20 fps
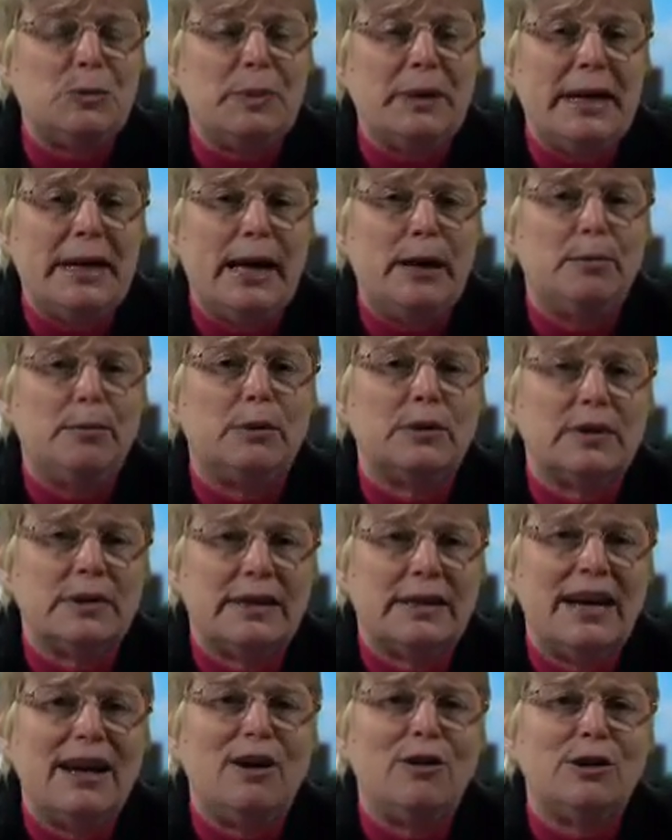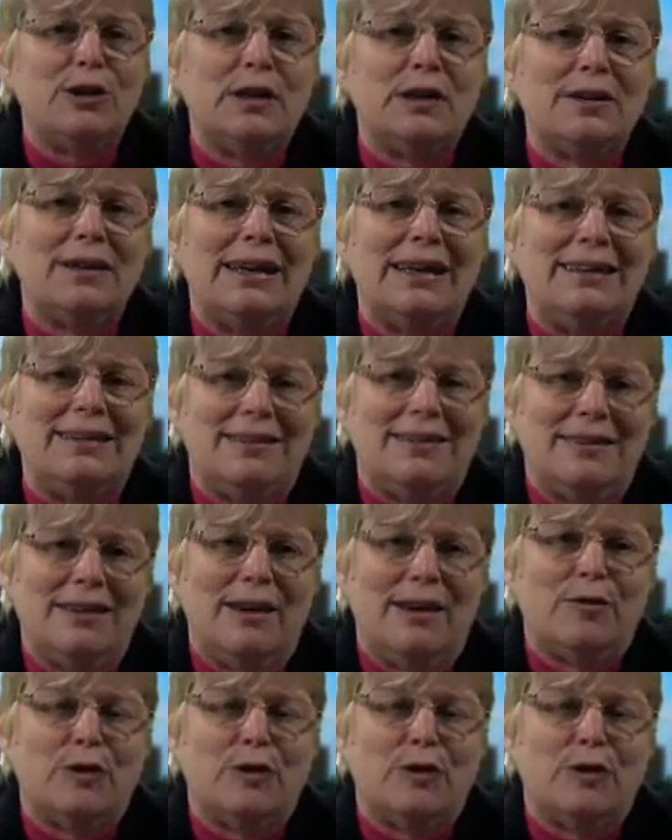to be able to calculate